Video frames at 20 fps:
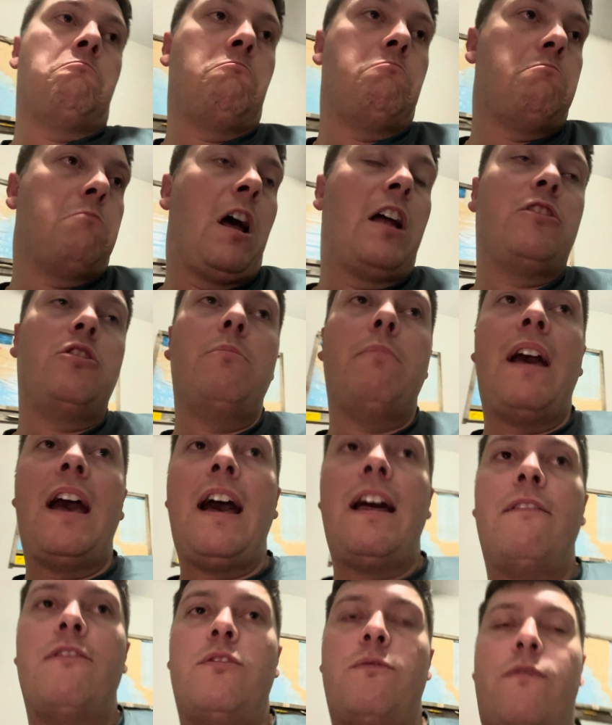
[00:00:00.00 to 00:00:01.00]
not too
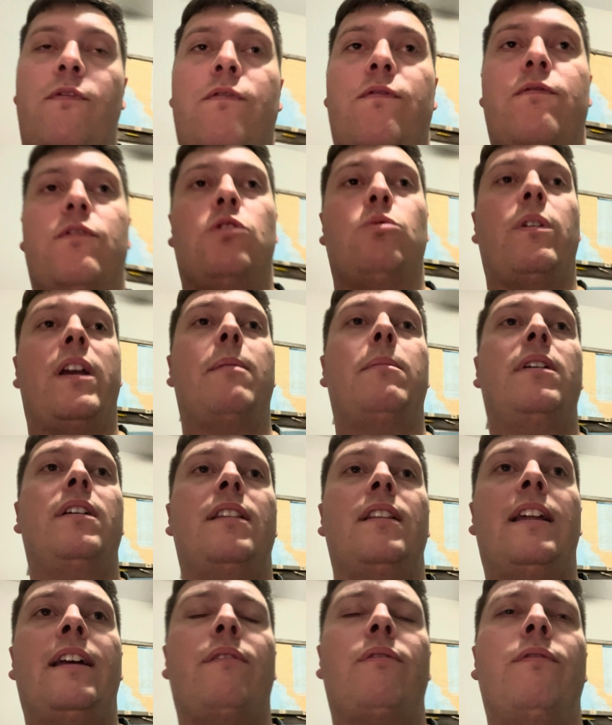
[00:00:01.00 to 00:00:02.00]
bad. Swam it
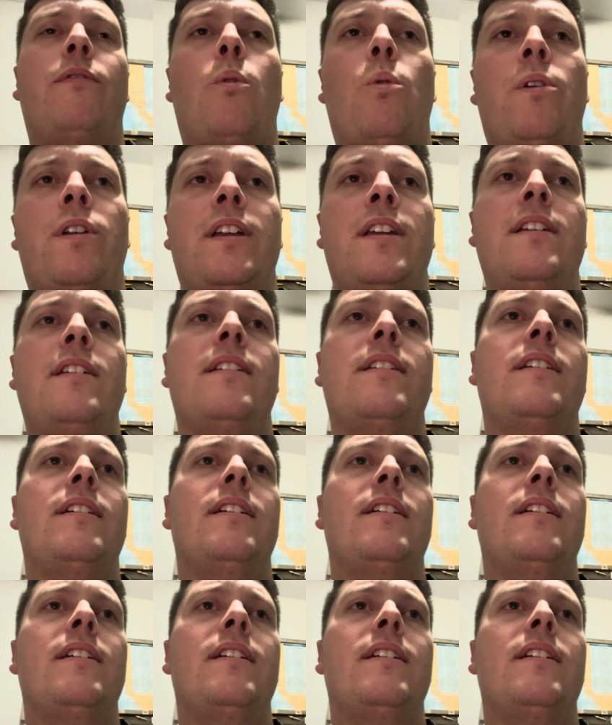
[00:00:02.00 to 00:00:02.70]
in like 40